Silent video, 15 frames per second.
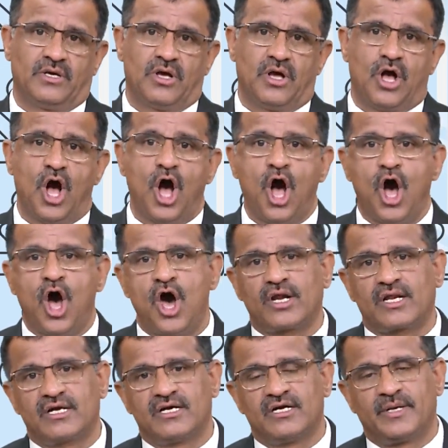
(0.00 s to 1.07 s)

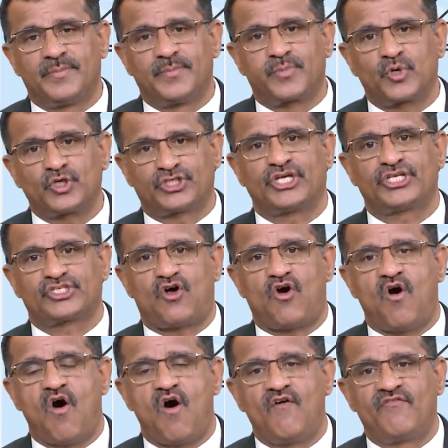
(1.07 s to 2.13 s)
or a process
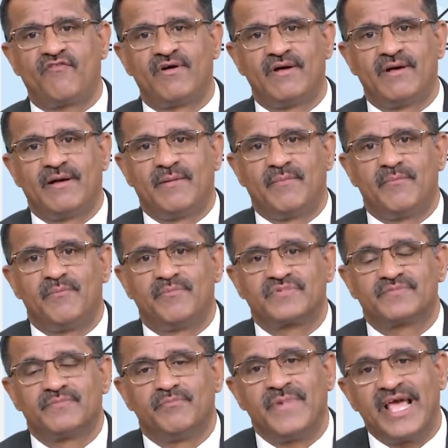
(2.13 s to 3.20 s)
of
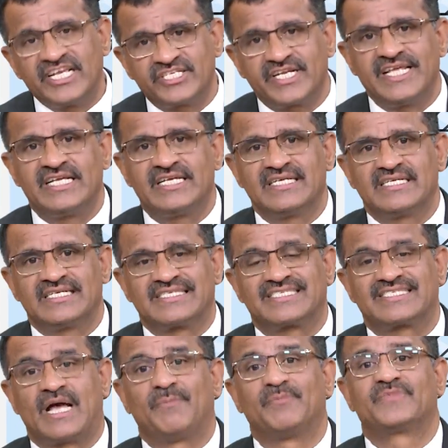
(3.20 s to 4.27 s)
measuring
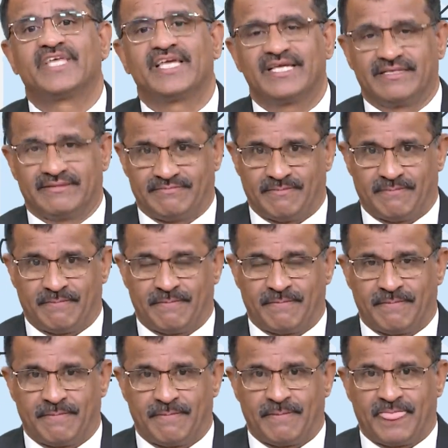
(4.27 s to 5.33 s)
something.
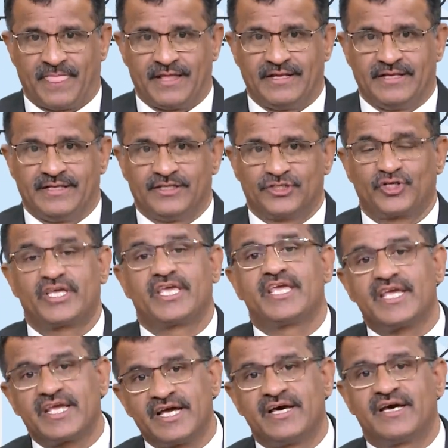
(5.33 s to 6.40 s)
So
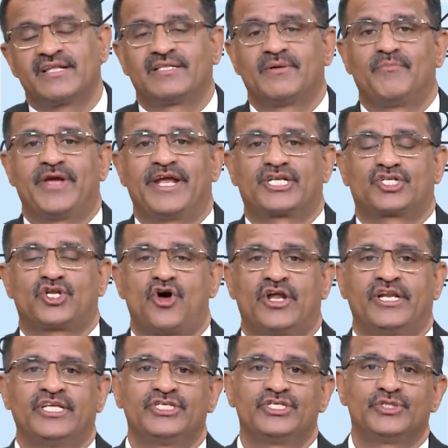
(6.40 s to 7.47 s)
here the
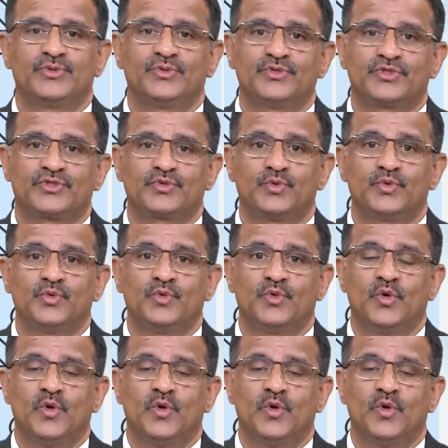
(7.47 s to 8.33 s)
metron is used to